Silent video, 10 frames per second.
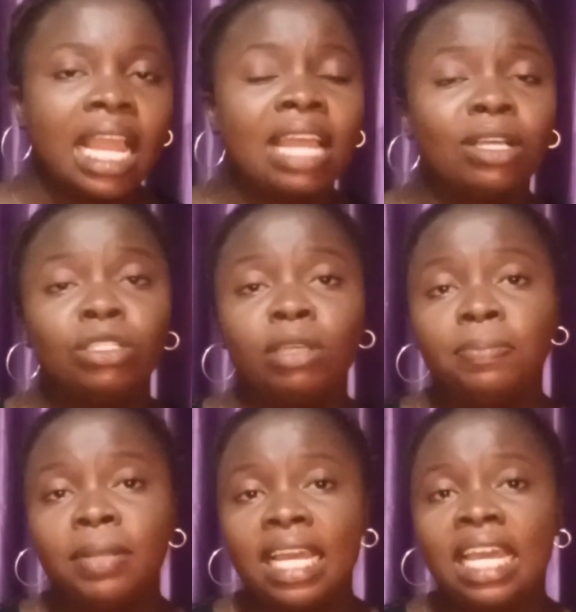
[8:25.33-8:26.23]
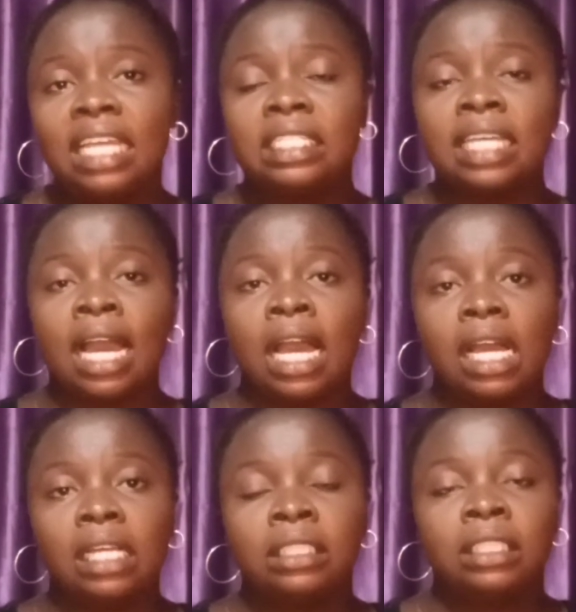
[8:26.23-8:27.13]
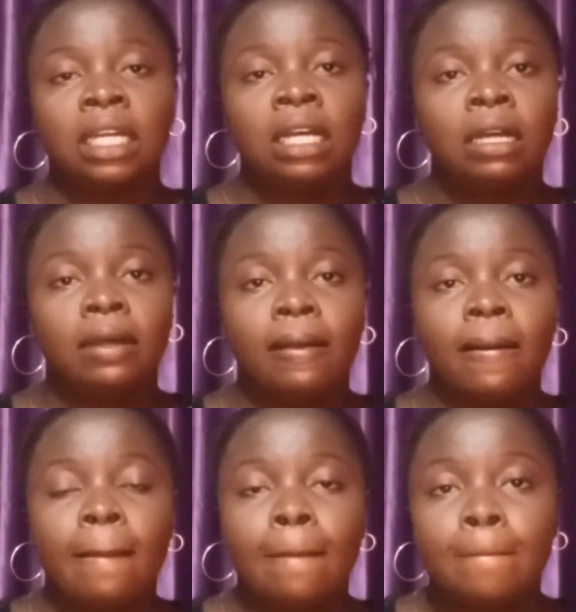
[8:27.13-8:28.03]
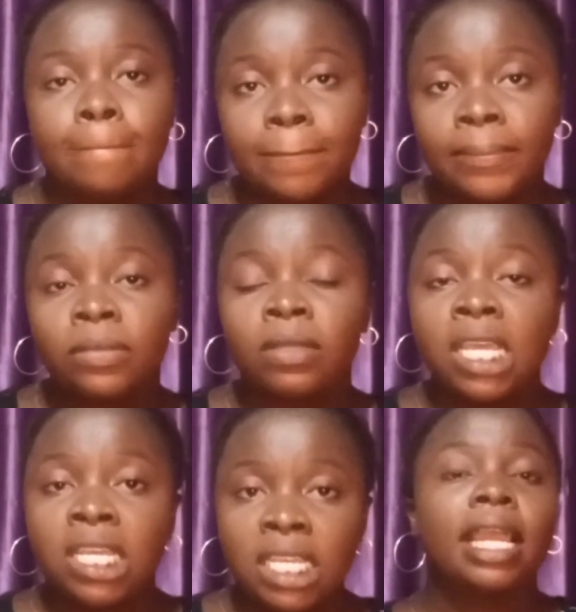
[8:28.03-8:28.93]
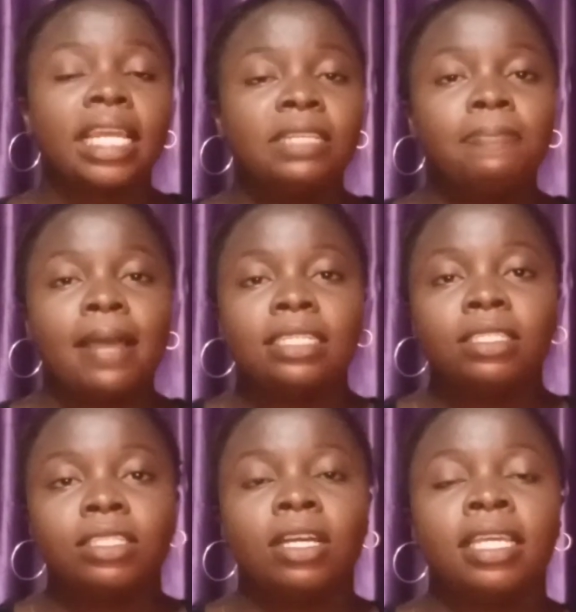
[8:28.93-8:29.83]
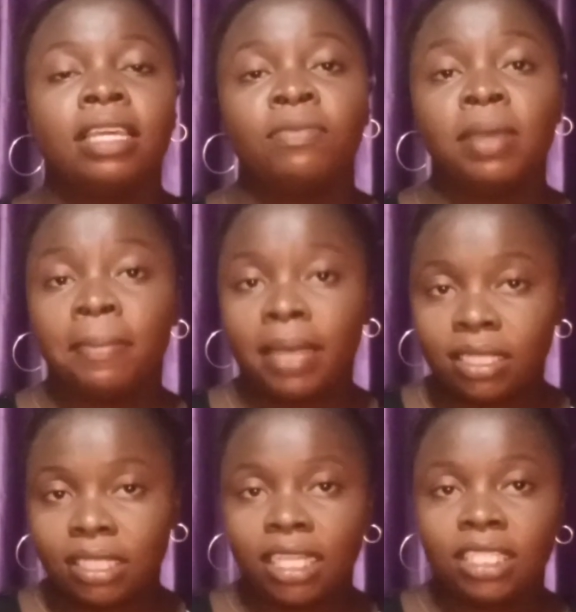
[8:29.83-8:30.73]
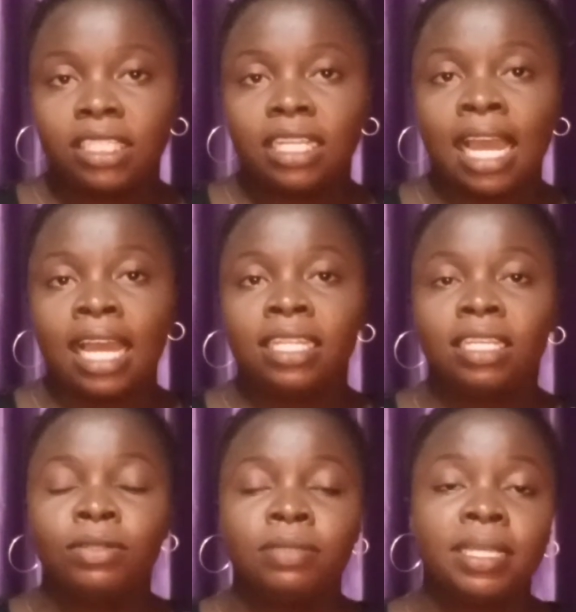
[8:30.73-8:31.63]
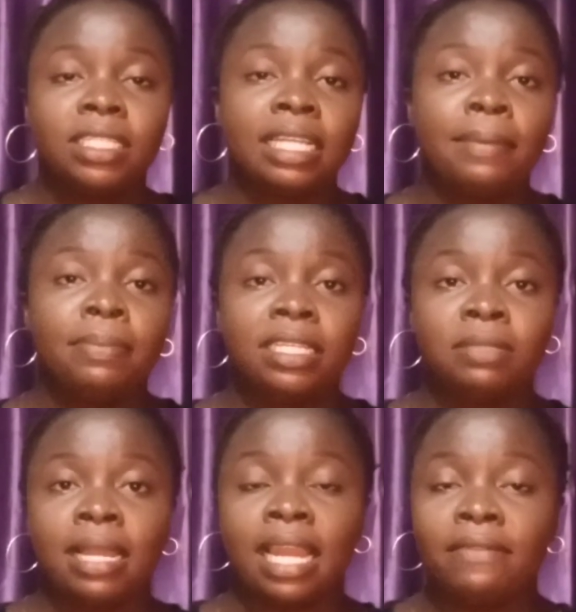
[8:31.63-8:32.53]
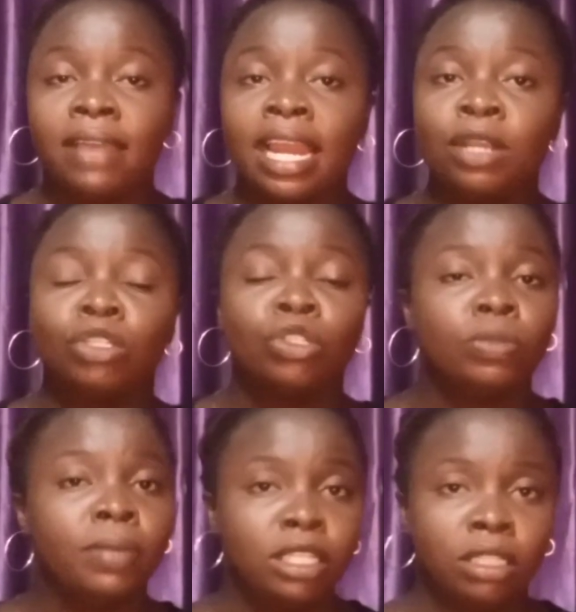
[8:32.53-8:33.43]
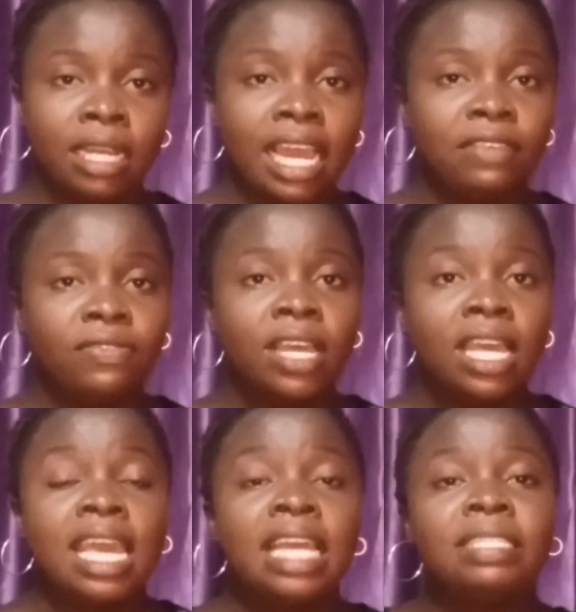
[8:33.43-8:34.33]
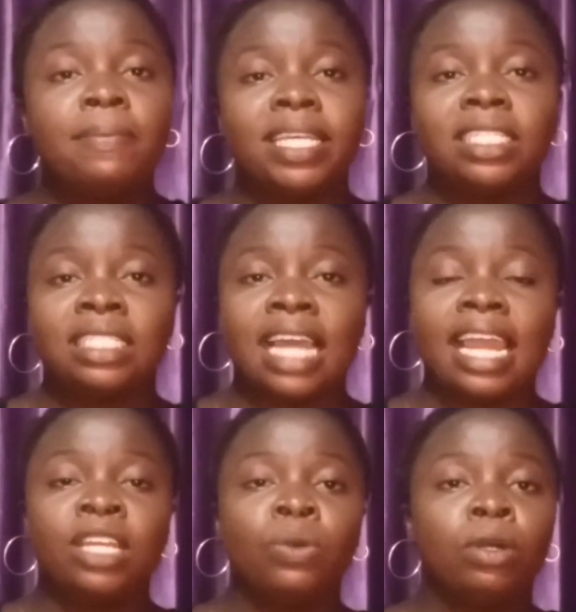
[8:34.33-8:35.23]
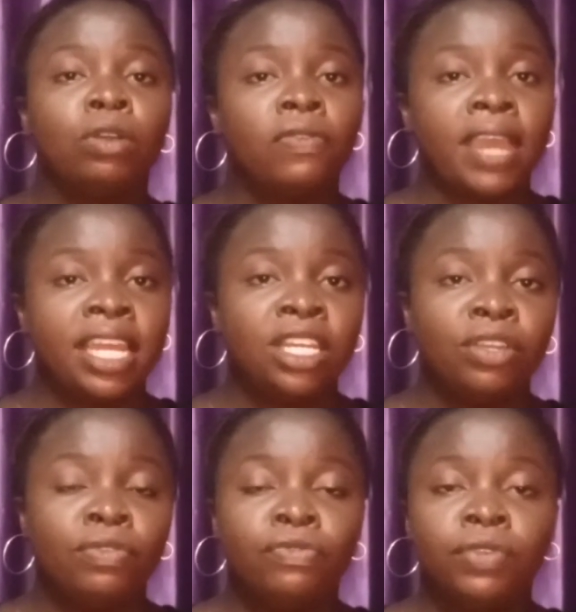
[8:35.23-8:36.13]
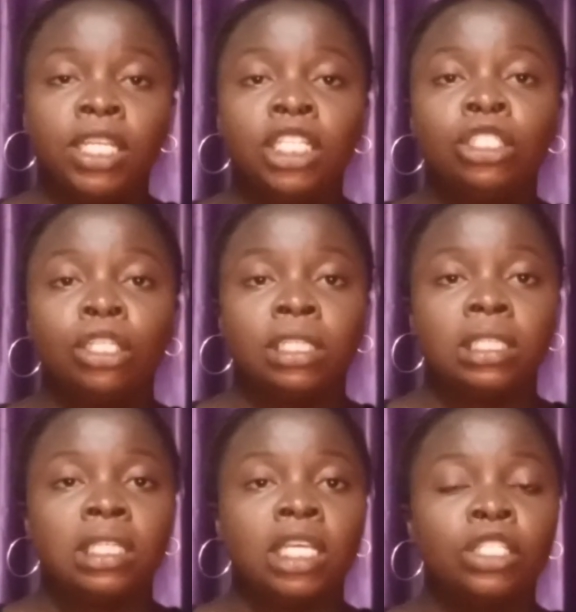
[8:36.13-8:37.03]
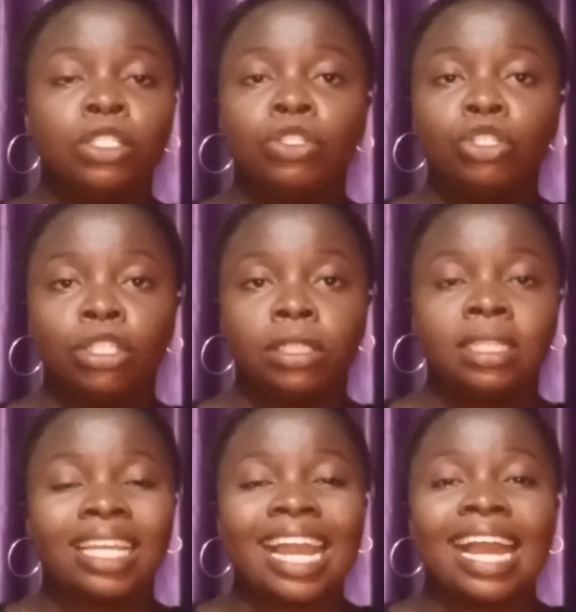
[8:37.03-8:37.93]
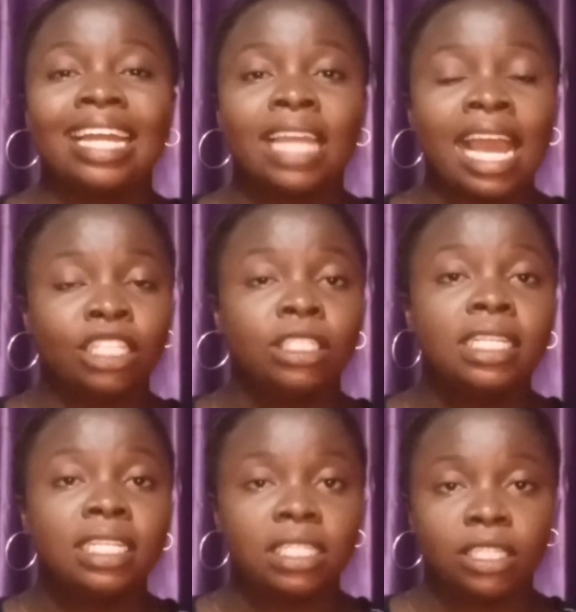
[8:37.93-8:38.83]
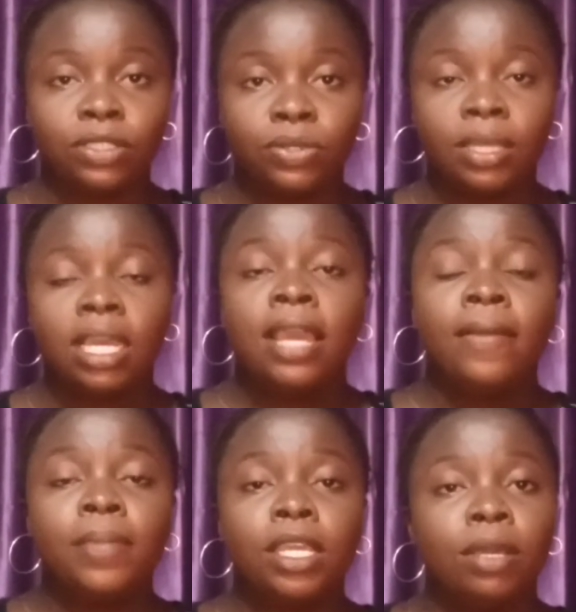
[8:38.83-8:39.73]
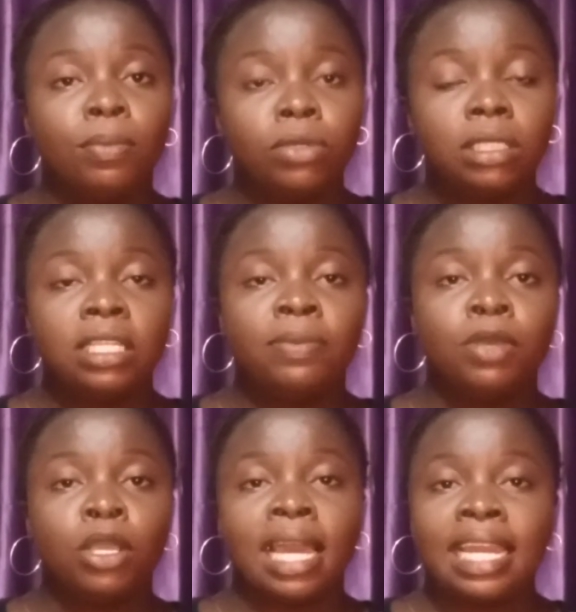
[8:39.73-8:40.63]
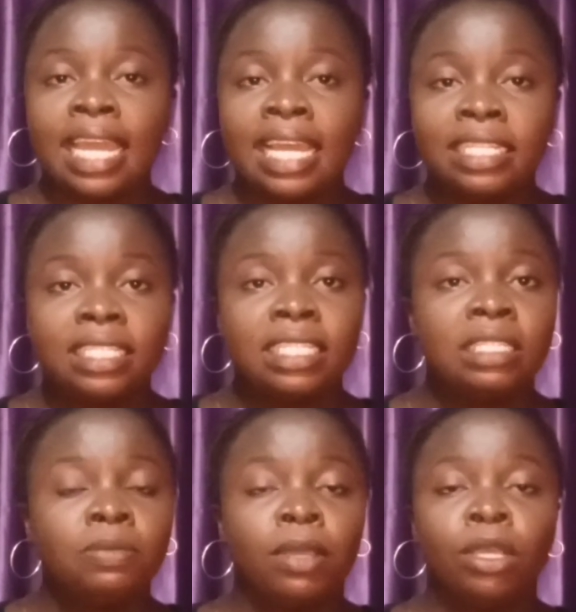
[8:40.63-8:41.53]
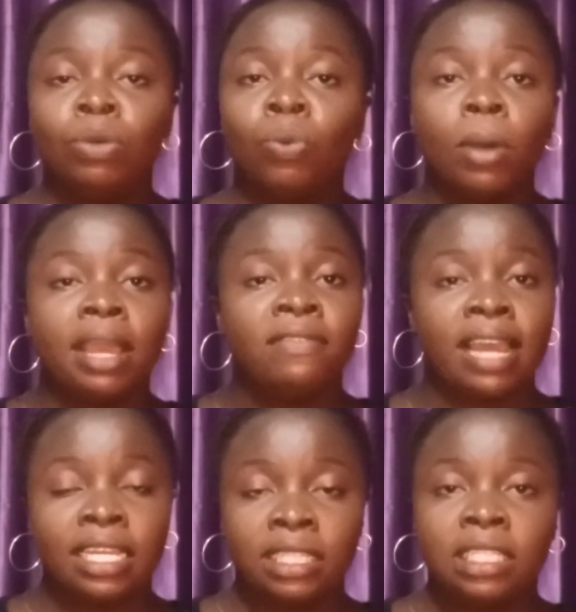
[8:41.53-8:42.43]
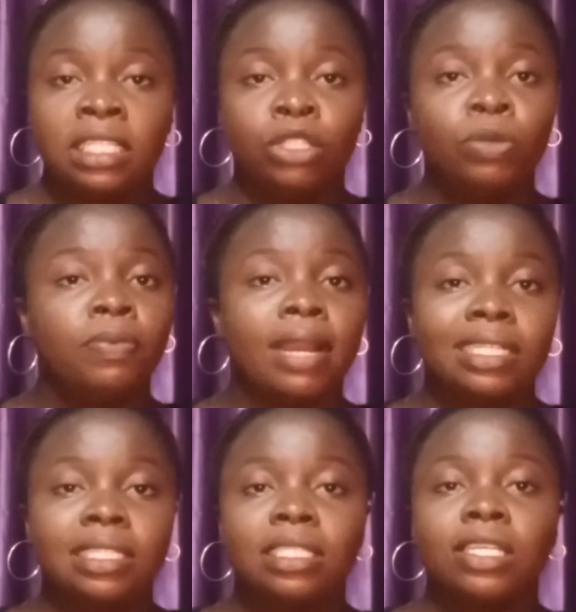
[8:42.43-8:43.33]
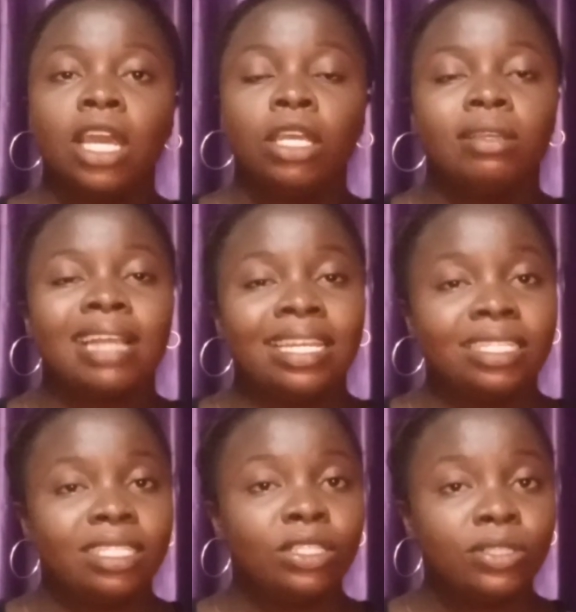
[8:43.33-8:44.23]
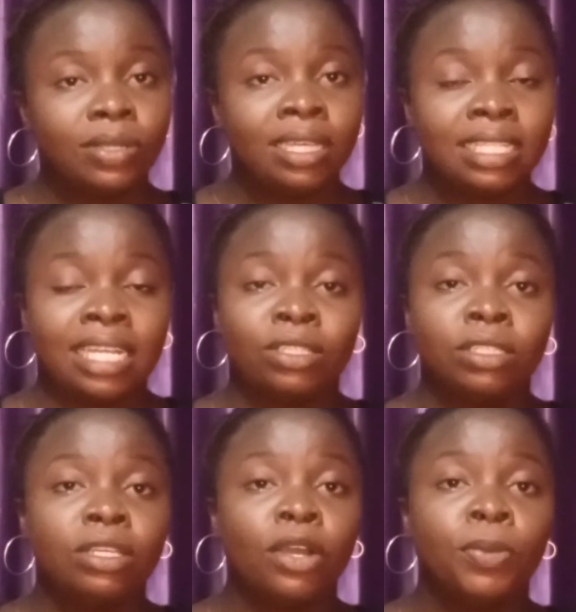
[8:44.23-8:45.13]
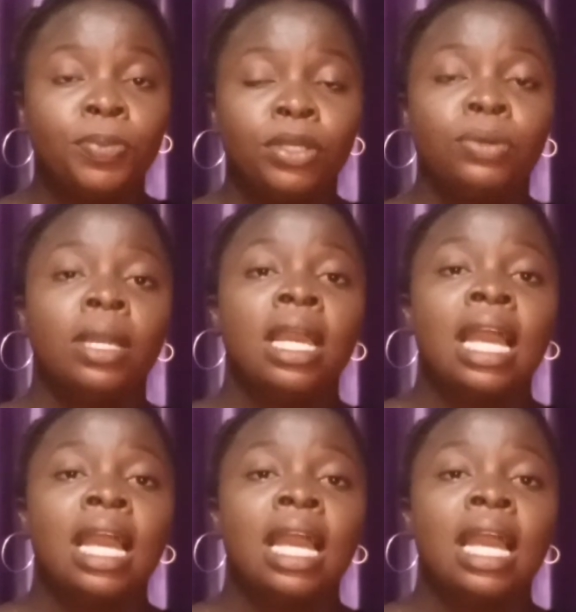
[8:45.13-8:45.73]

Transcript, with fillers: I got to a place and um Okay, the pastor gave me a message, and it was a message that blessed my life, and I know it's going to bless your life. It's a message that anyone of any religious institution can actually listen to. Be you a Muslim, be you an atheist, be you whatever it is you practice, you can listen to it, and it's going to help you.